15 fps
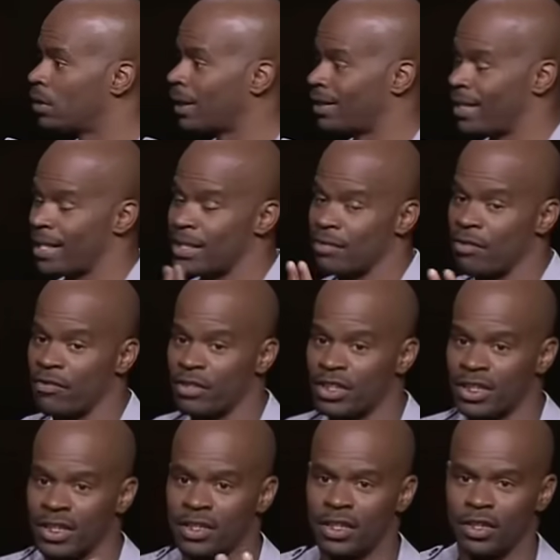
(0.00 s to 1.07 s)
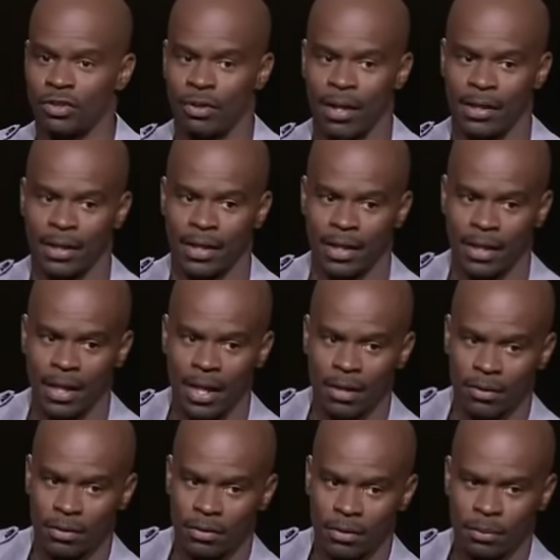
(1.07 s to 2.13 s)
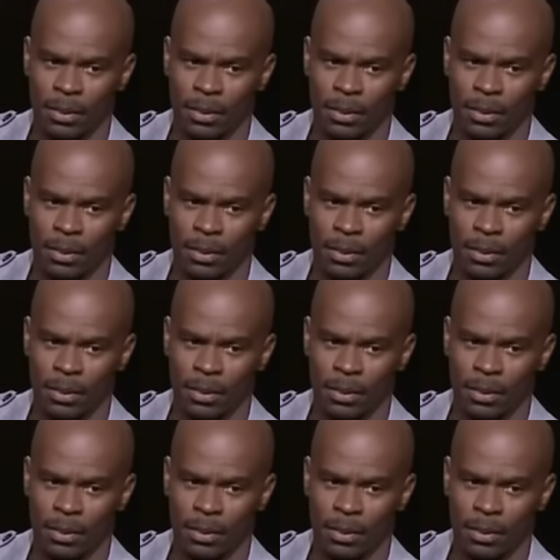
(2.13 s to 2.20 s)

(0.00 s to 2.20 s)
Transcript: So at the end of every sentence, he'd try to get it out.